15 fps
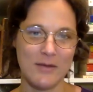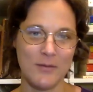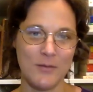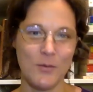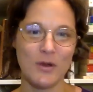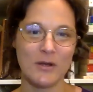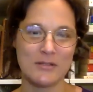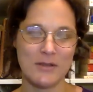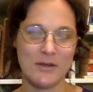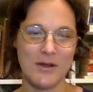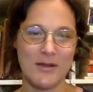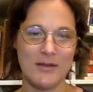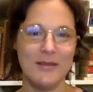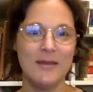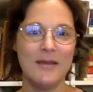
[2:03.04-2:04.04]
worked
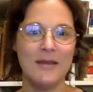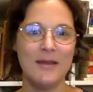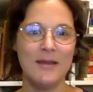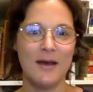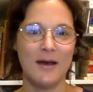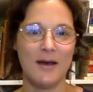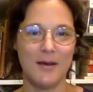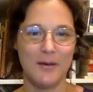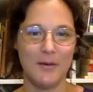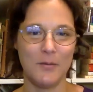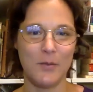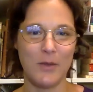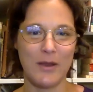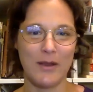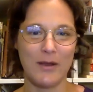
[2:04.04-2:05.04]
on
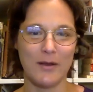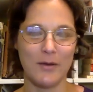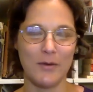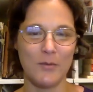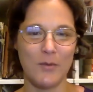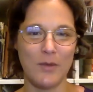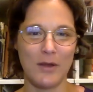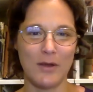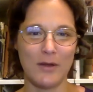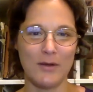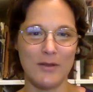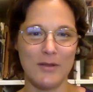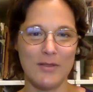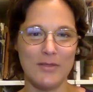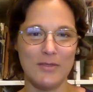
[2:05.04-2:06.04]
where
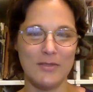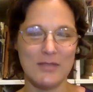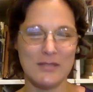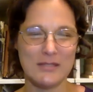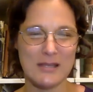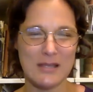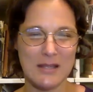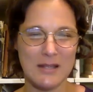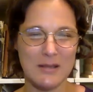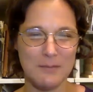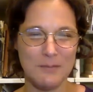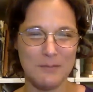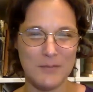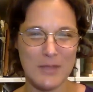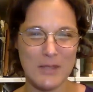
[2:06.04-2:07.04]
this
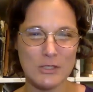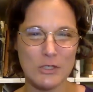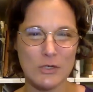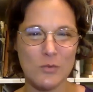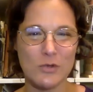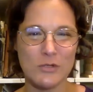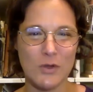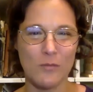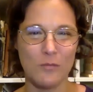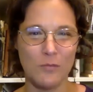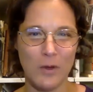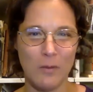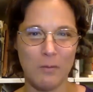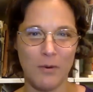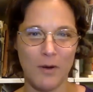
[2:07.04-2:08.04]
issue was a
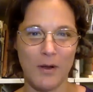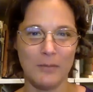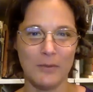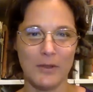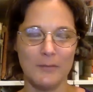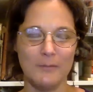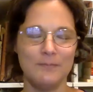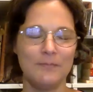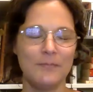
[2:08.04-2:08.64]
real problem.